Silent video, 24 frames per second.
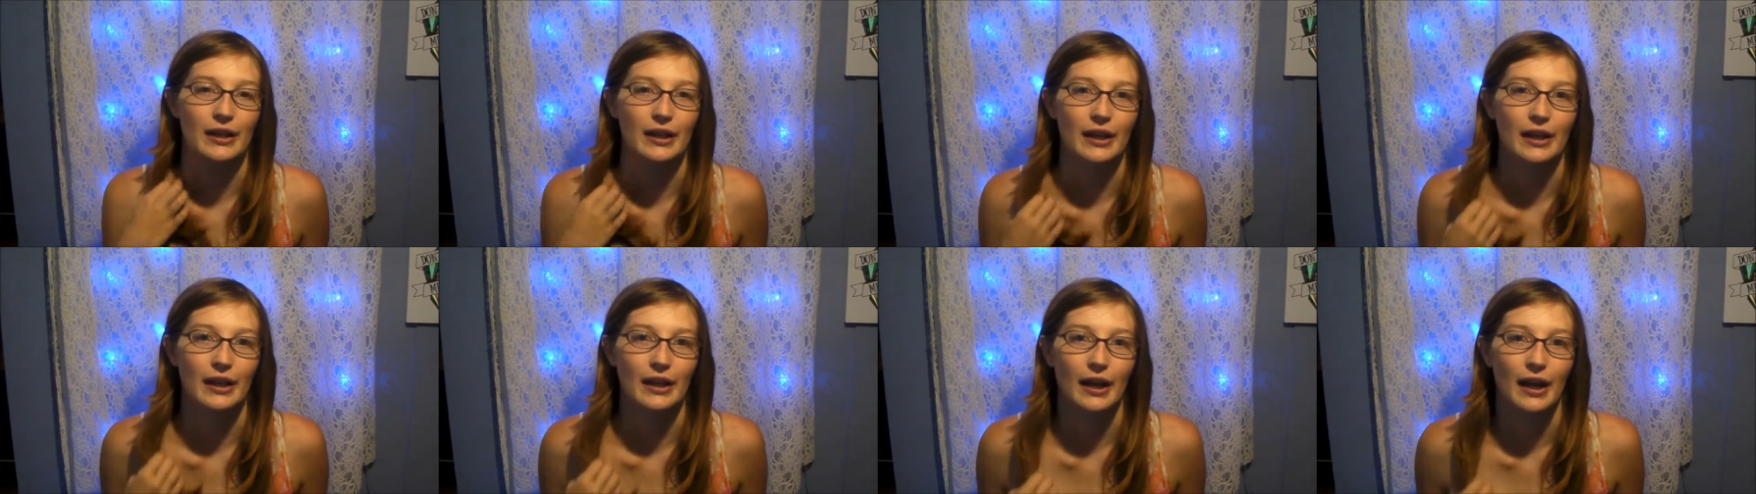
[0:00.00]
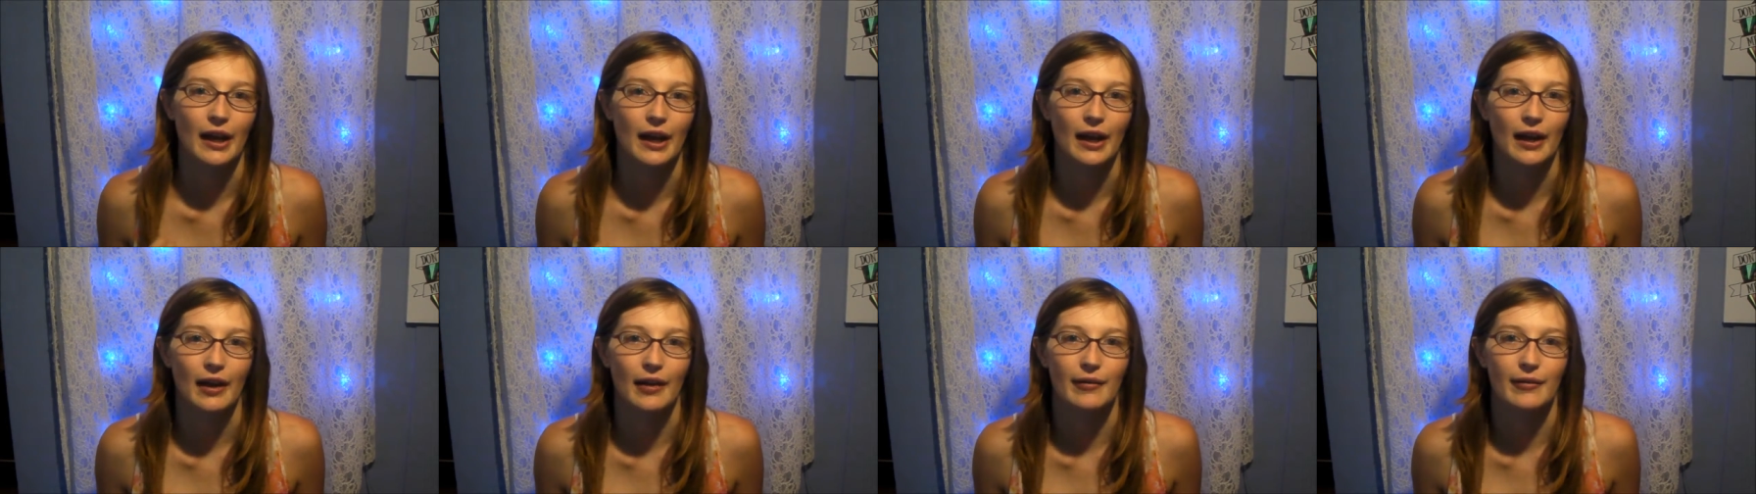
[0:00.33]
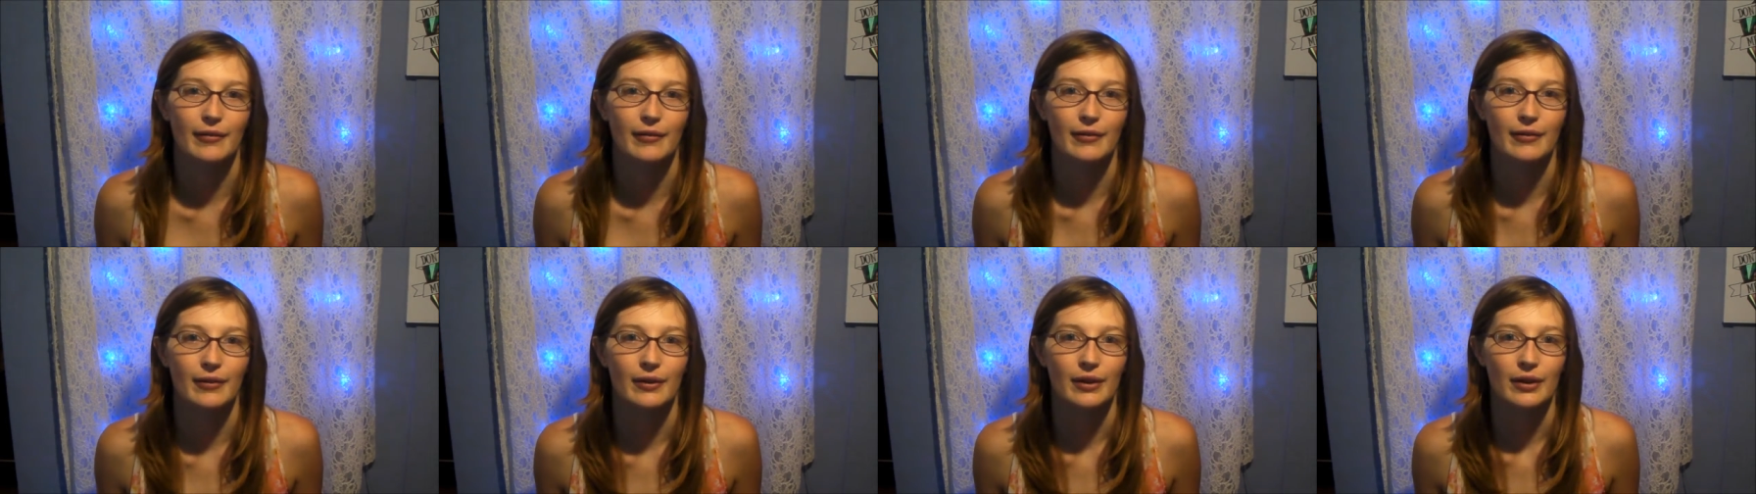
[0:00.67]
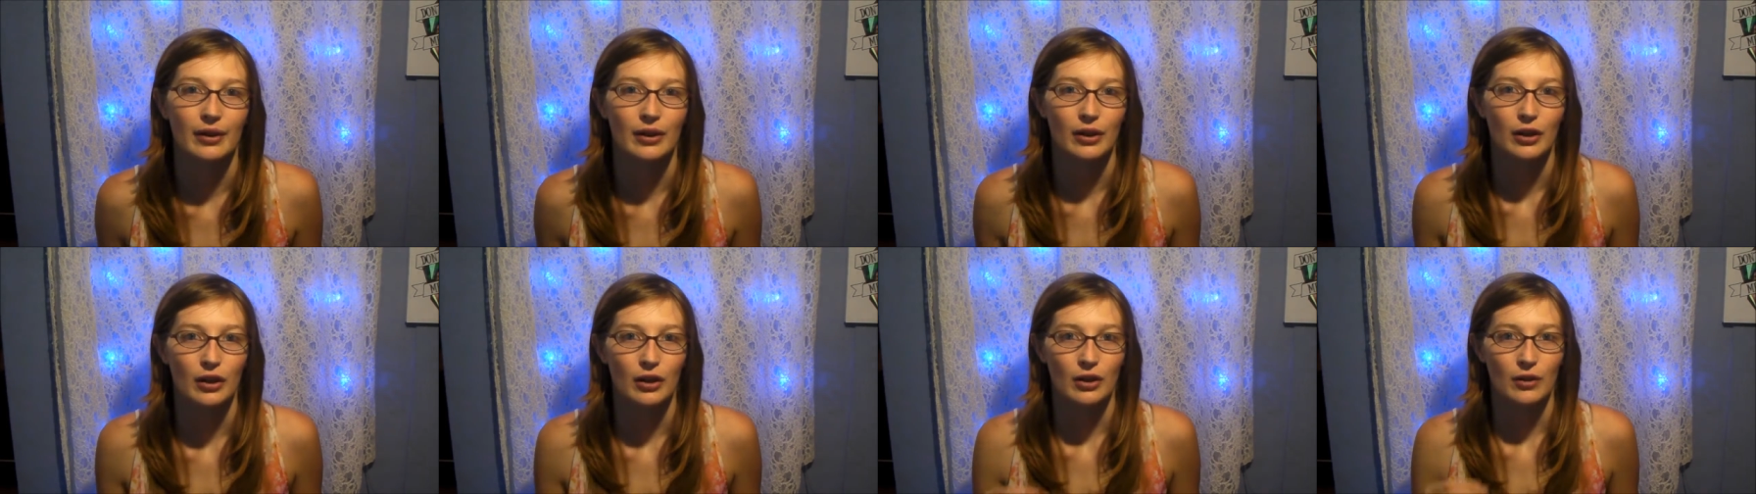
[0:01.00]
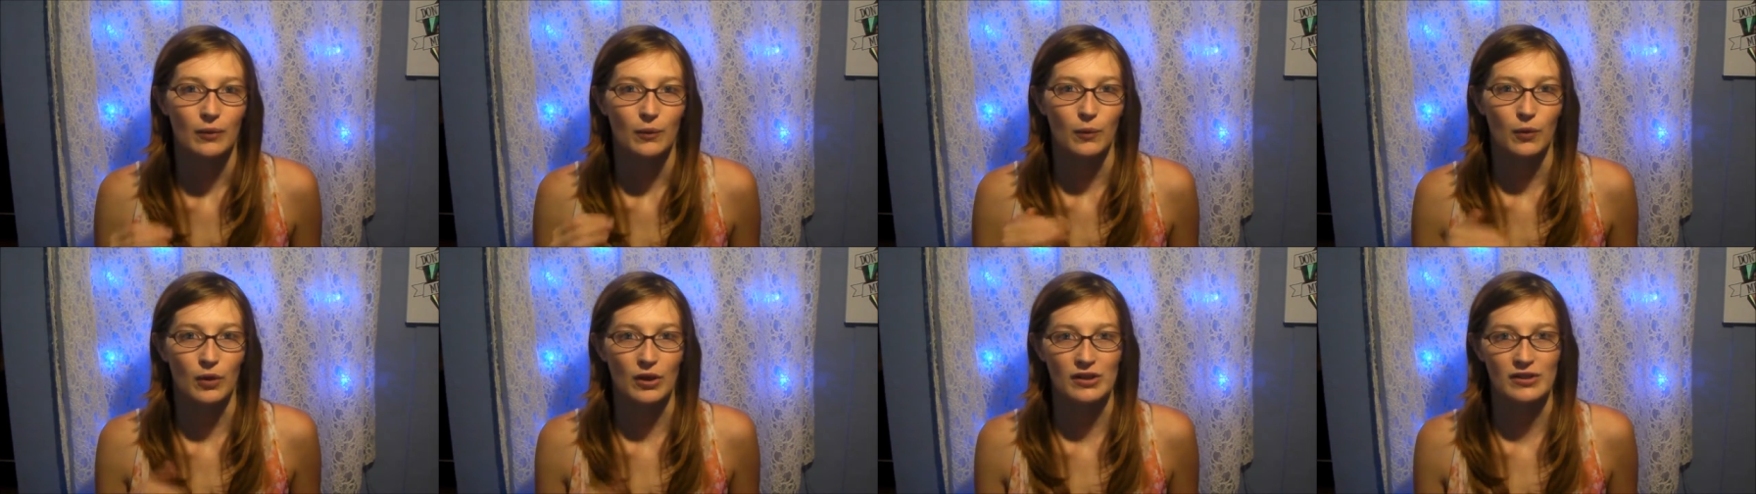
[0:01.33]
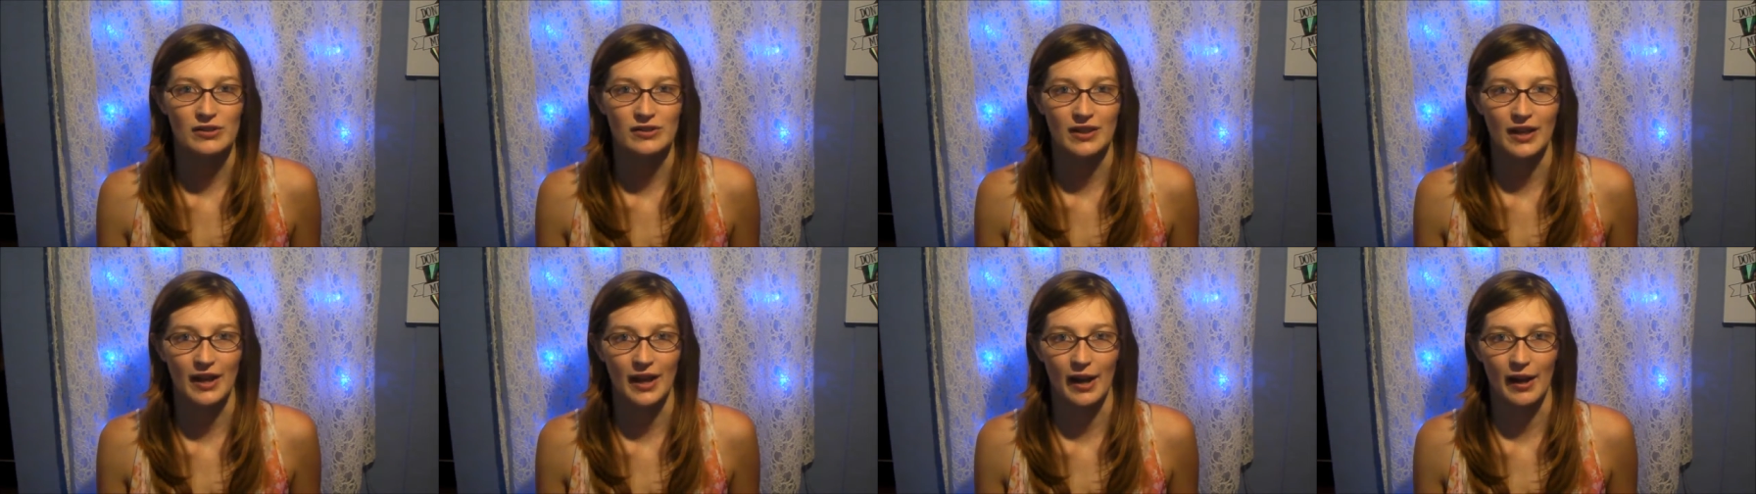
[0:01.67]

They have ones that